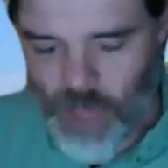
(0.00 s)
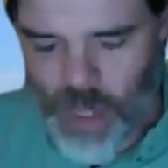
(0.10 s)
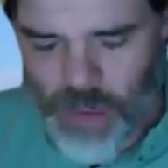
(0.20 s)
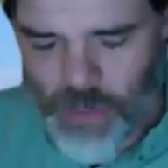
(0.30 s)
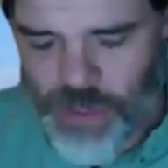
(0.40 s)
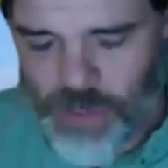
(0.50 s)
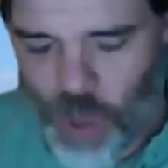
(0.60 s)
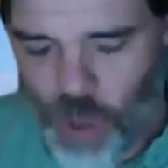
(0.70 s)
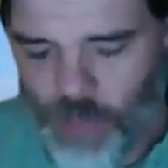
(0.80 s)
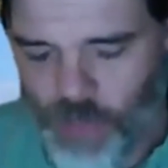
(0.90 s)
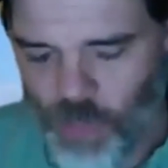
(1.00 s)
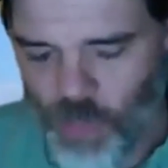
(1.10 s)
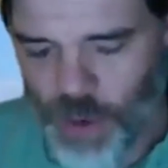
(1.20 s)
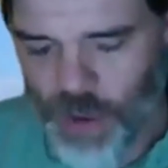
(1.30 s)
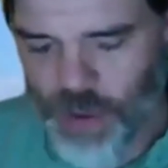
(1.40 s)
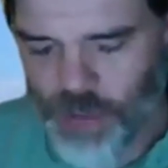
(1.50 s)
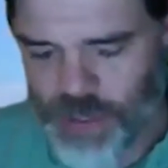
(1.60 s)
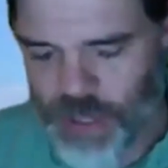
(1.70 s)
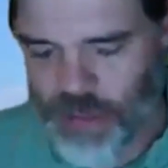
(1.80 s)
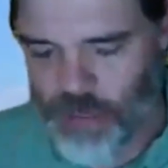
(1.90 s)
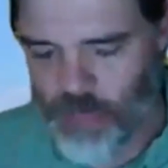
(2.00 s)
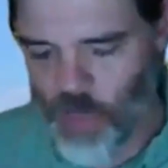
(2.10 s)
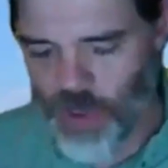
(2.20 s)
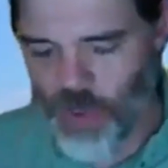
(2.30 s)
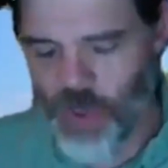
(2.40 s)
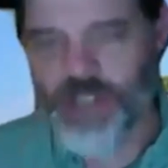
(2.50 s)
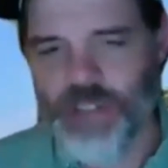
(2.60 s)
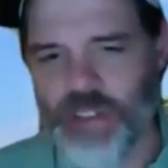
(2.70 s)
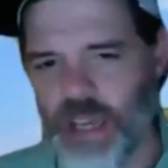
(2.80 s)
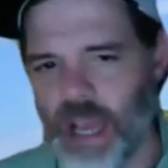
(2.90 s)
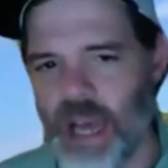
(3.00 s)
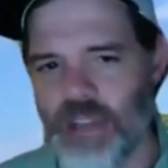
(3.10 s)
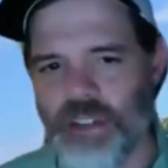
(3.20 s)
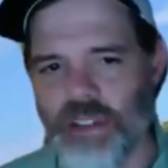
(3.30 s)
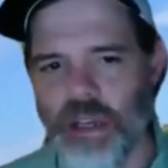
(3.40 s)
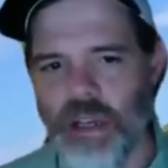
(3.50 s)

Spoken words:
And there was a moment where it was like the more questions I asked,